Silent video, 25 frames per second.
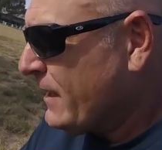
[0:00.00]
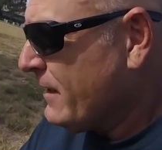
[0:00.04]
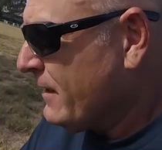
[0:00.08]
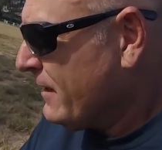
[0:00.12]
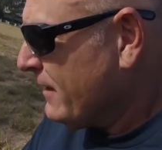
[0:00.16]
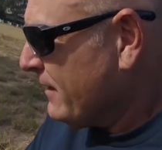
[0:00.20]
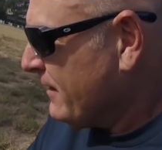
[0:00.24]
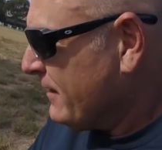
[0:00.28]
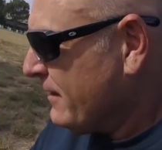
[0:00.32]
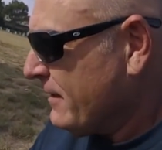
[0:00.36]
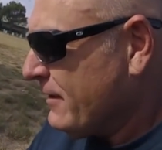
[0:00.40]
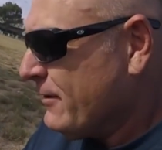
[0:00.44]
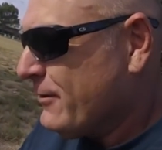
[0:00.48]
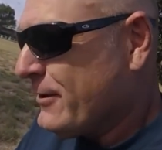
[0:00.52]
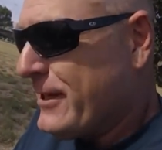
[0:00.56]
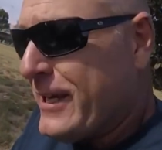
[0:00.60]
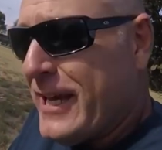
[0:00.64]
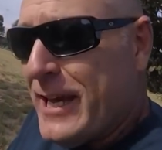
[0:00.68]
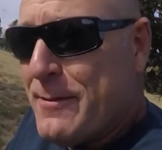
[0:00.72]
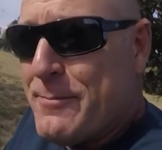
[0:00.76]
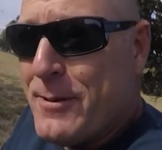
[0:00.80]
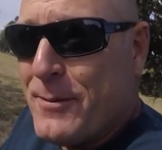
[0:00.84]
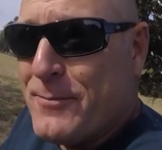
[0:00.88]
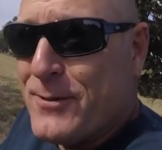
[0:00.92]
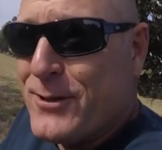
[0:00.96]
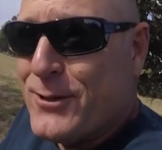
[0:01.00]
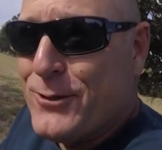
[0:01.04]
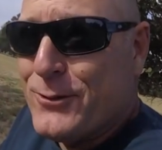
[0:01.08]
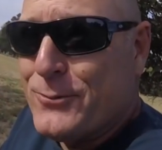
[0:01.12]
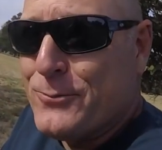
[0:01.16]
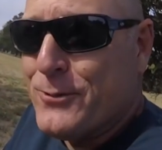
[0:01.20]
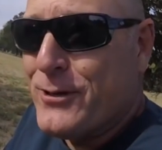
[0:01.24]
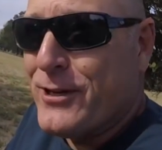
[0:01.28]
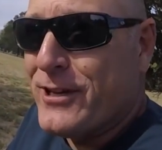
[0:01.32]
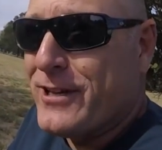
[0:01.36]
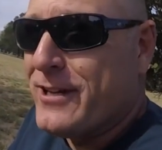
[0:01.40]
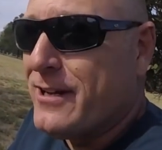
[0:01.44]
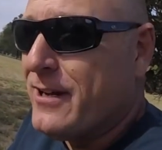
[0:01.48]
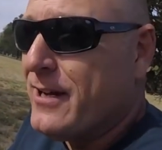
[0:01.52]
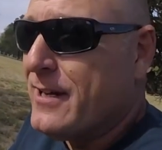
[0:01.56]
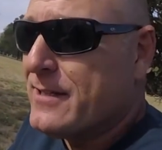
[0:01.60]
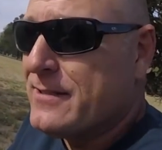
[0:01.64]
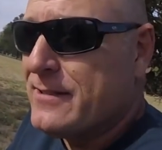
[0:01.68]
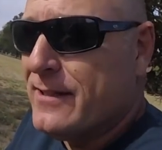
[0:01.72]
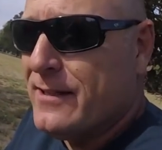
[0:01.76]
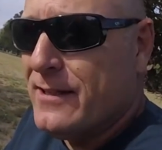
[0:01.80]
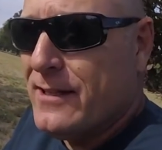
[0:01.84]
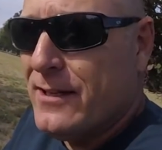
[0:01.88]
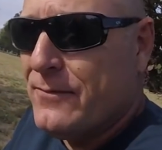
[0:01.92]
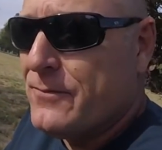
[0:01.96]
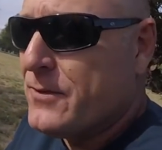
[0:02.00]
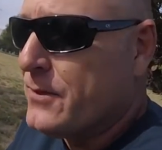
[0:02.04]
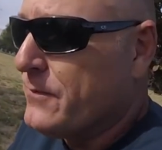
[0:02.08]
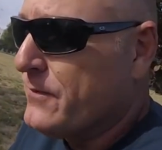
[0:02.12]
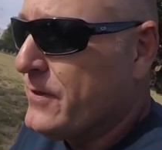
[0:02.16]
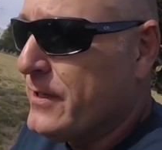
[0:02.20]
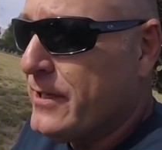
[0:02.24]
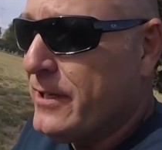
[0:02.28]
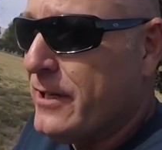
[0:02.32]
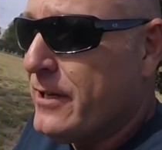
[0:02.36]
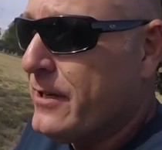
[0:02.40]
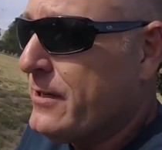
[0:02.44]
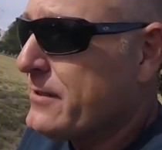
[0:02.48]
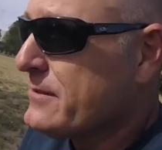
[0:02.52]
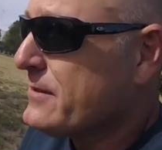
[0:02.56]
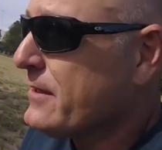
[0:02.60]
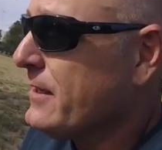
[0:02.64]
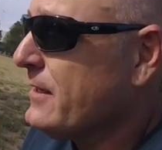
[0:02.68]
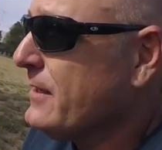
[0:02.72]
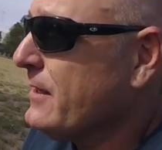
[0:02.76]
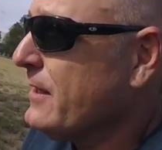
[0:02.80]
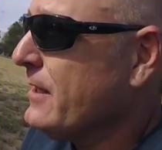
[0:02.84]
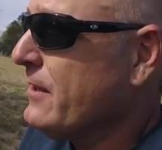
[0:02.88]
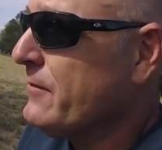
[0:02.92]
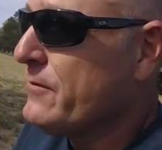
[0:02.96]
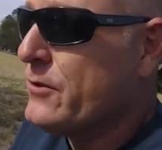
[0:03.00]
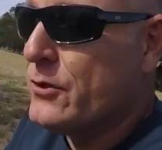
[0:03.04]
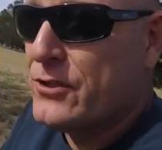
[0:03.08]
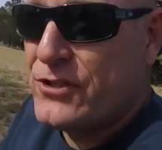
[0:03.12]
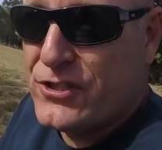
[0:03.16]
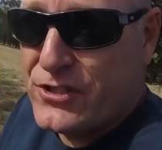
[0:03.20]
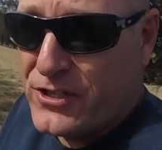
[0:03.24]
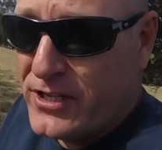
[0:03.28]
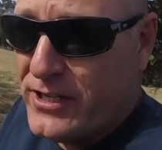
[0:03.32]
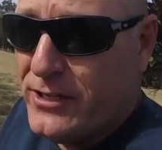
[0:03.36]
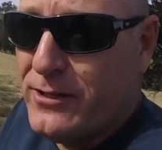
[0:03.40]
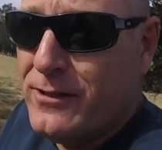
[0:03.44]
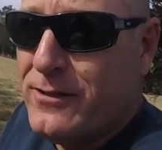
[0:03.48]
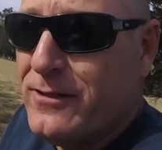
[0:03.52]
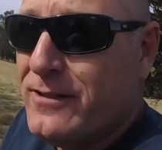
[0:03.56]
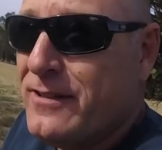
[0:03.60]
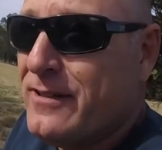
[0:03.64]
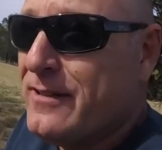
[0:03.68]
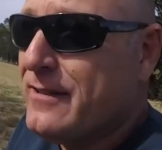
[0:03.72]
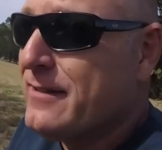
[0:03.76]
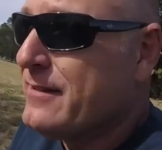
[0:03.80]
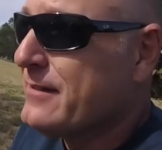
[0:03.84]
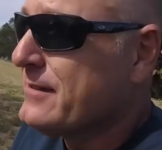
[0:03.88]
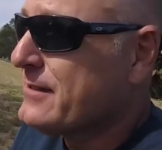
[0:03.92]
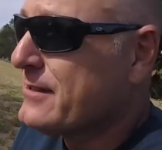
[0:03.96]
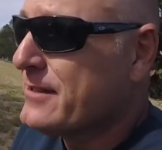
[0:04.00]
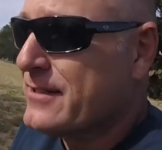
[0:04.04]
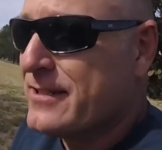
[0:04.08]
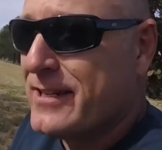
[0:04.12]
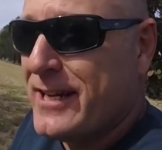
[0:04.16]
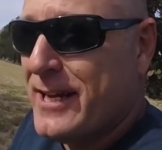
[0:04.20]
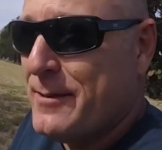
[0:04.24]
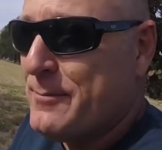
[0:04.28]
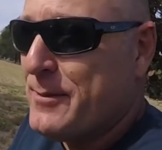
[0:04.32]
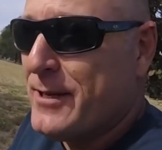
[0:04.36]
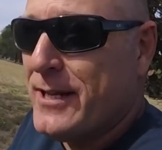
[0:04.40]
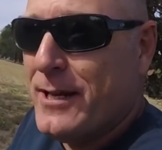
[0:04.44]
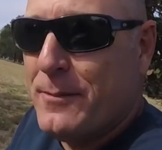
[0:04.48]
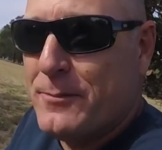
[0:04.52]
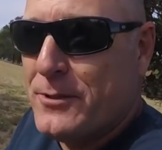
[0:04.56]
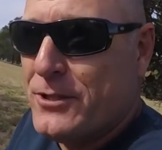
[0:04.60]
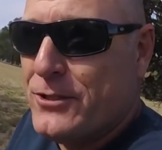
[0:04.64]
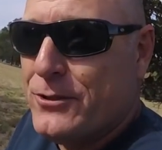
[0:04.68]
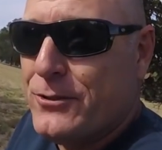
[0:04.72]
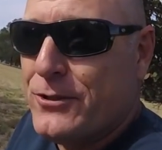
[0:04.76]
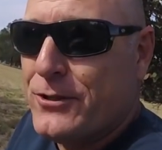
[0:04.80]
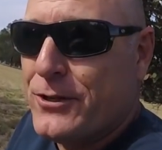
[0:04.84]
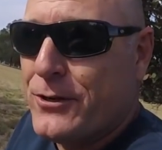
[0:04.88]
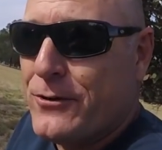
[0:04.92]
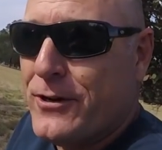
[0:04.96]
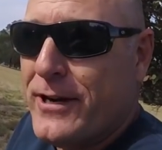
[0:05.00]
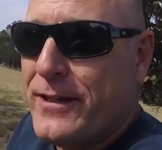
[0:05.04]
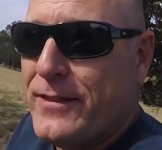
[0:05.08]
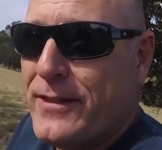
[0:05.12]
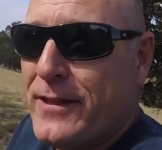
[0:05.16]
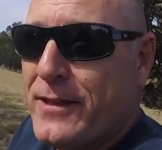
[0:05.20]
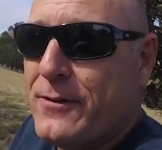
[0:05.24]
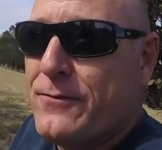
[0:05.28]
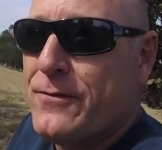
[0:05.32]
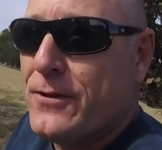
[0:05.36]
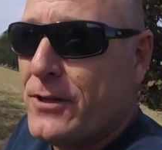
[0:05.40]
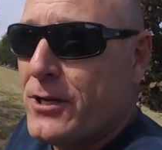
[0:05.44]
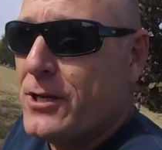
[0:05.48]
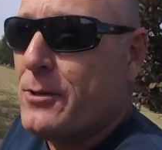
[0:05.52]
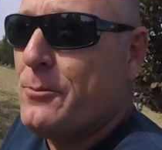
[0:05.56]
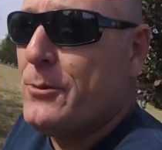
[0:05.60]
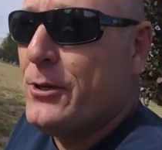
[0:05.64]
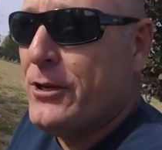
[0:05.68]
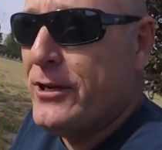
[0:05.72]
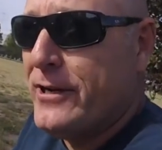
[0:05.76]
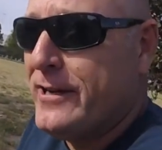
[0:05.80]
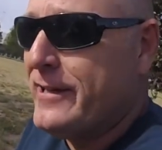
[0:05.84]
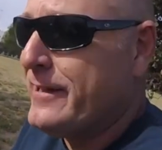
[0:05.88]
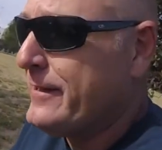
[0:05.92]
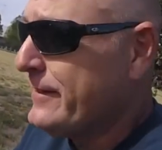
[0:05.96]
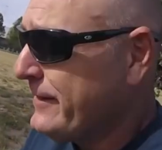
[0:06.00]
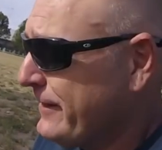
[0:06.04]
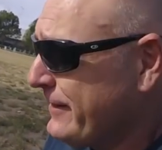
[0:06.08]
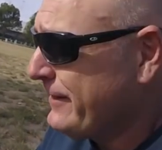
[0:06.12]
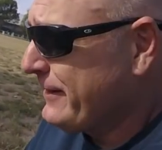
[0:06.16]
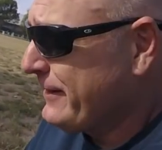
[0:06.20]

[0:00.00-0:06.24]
Well, keep up the good work, guys. I love your videos. I love your skill. Just keep it up. You're doing a great work for the community.